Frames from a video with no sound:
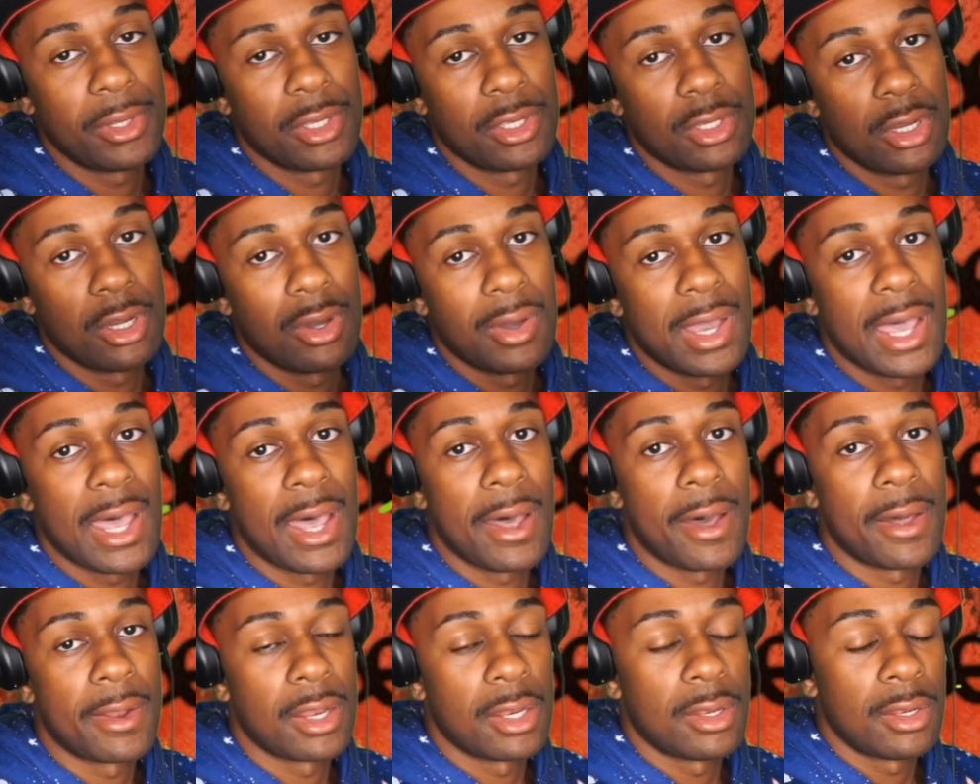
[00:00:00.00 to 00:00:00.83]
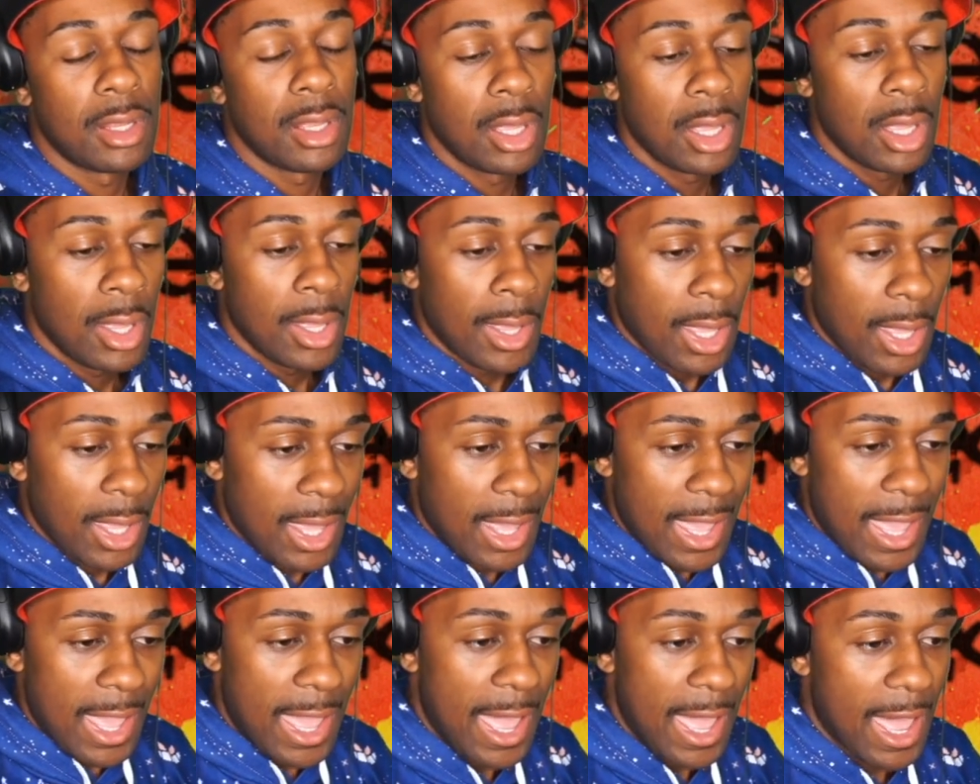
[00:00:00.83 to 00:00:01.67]
to go out and
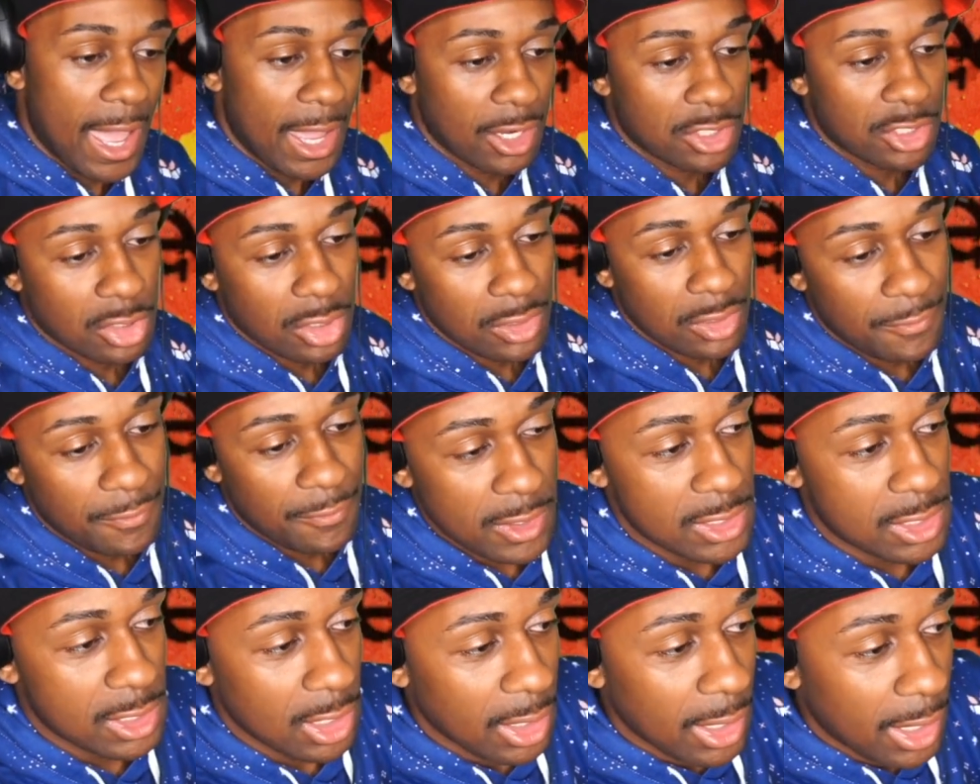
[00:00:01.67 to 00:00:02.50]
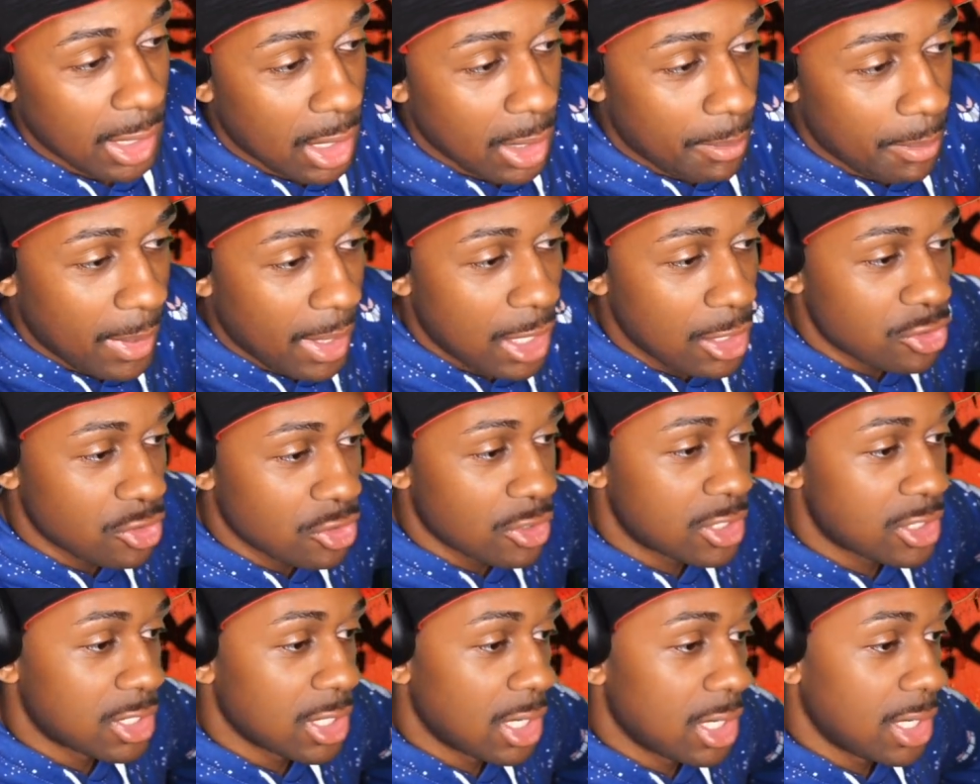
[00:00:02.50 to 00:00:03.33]
actually visit like a major
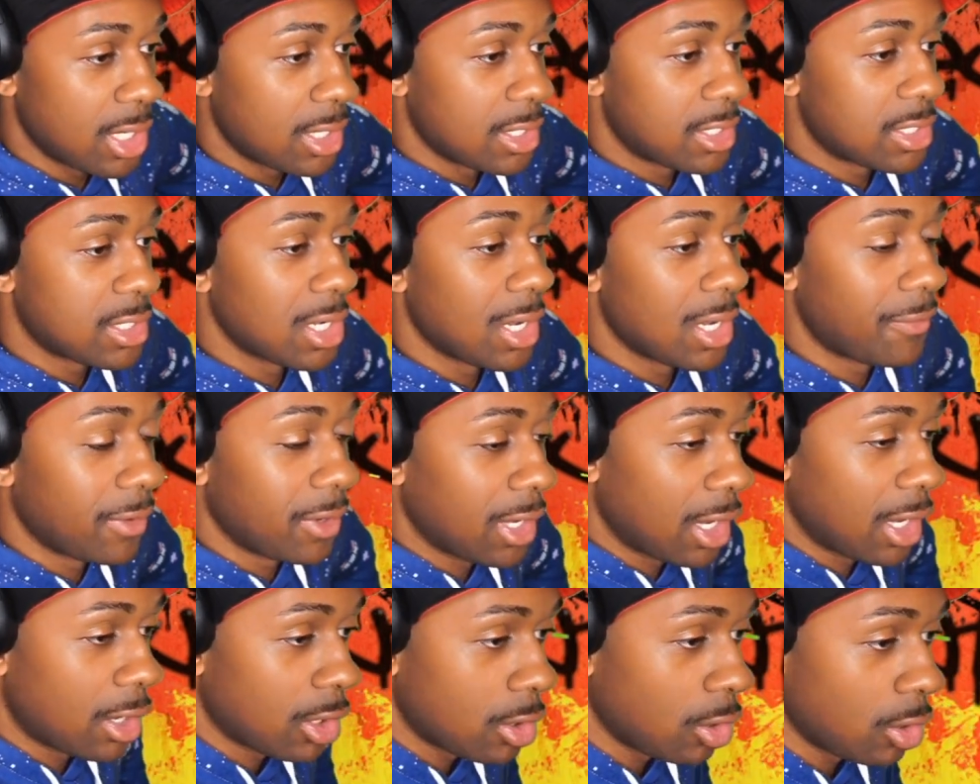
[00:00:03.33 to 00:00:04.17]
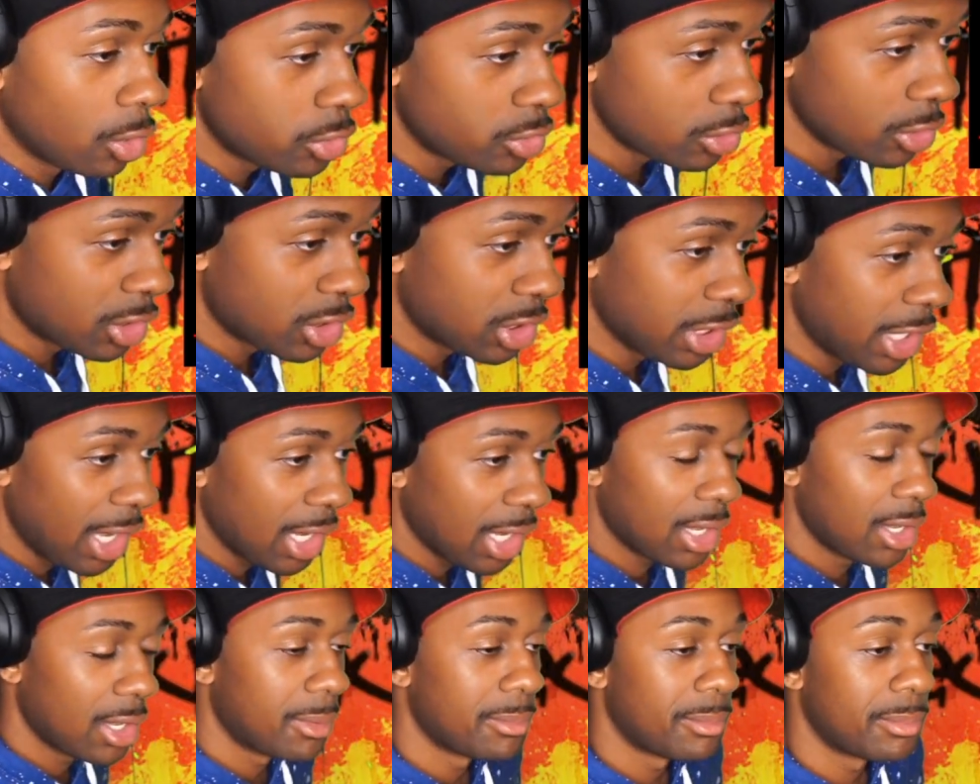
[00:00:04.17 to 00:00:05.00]
city and stuff and get a culture
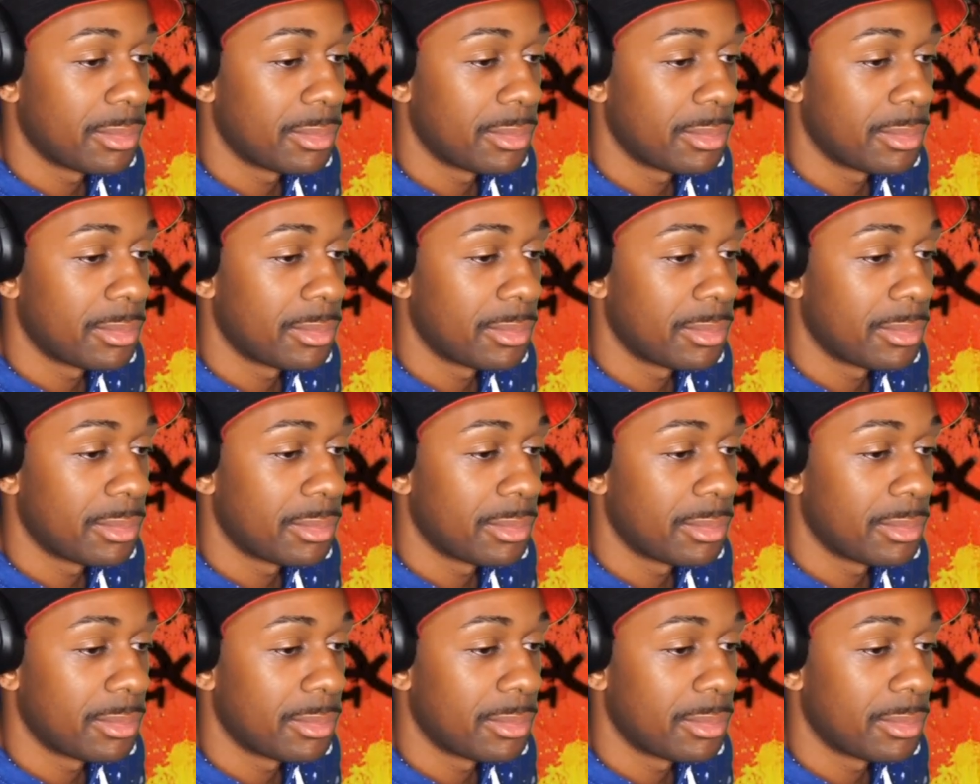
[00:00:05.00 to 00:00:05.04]
shock.